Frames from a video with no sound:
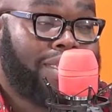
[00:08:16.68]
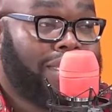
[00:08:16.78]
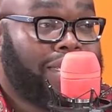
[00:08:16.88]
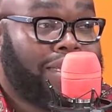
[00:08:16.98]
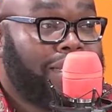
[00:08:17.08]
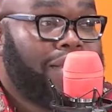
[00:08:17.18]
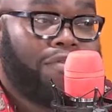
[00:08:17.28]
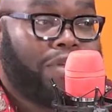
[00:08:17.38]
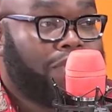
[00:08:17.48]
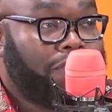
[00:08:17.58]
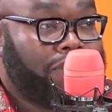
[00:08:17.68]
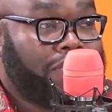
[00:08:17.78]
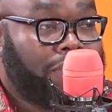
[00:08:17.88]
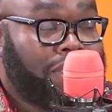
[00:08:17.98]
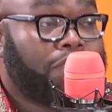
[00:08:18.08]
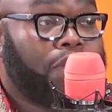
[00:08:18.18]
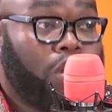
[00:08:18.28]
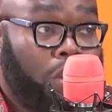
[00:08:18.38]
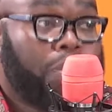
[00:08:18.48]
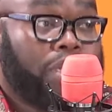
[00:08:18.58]
And for oh, the wow. first time, that's a very
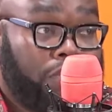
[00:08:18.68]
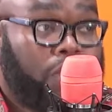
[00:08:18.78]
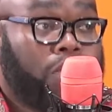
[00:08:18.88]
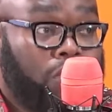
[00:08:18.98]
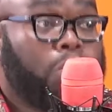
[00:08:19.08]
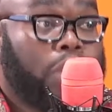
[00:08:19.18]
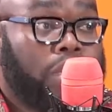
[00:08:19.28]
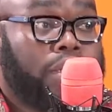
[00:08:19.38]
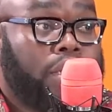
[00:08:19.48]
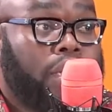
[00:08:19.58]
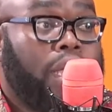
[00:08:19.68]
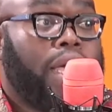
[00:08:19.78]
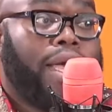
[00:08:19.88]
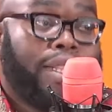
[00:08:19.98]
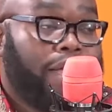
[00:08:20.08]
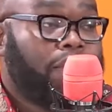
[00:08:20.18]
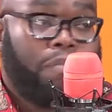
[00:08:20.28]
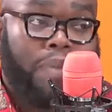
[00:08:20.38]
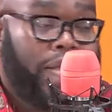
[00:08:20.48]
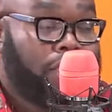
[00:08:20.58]
complex vehicle to build. Mm. And they have
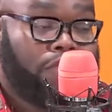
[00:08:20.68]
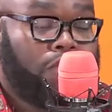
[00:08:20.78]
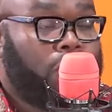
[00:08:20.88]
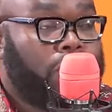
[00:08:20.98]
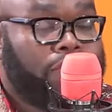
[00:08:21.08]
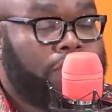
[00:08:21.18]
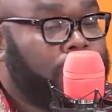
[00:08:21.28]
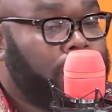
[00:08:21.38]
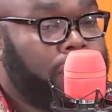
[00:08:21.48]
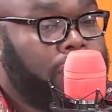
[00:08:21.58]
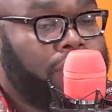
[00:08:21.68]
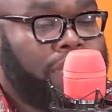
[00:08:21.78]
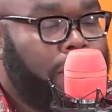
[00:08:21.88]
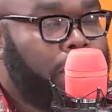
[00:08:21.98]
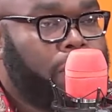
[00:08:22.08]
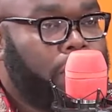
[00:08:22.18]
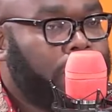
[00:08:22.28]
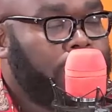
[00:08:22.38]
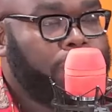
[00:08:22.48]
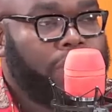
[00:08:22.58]
plans for even the Amarok,
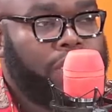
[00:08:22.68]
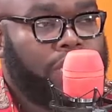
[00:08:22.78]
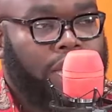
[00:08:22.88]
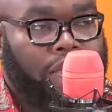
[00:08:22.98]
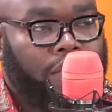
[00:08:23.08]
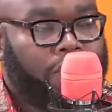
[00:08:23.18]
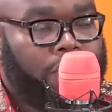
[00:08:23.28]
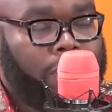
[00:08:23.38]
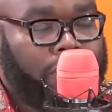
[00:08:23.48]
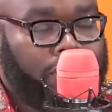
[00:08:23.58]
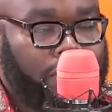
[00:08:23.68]
and many other of their brands are